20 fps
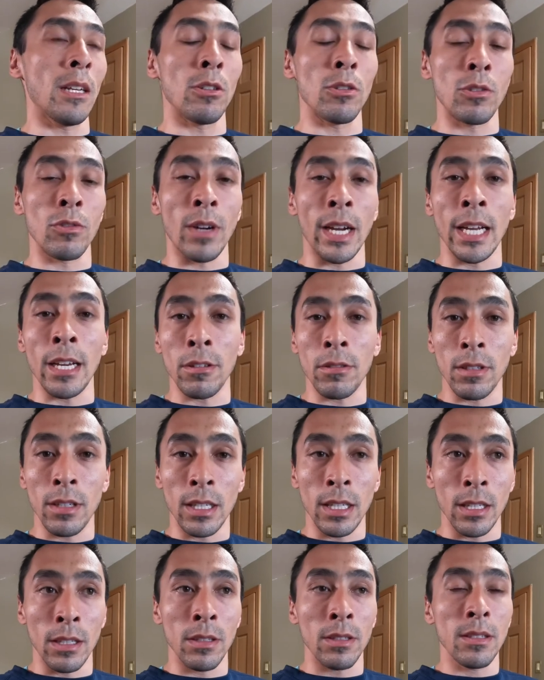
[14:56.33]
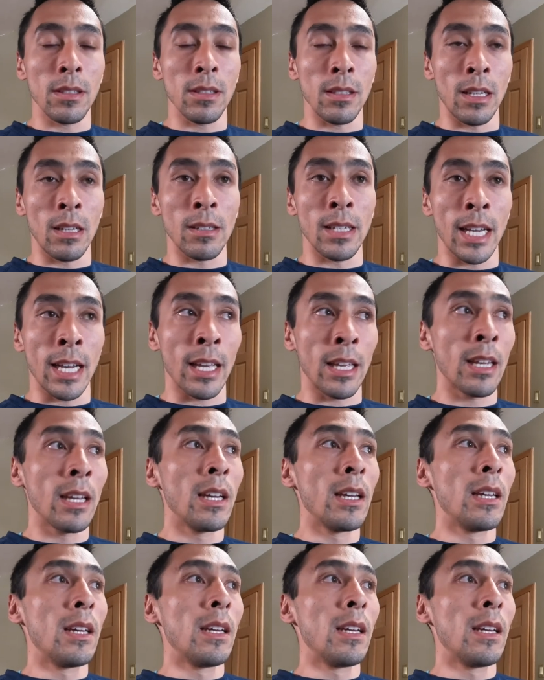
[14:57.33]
It'll dry out their gills, they'll die.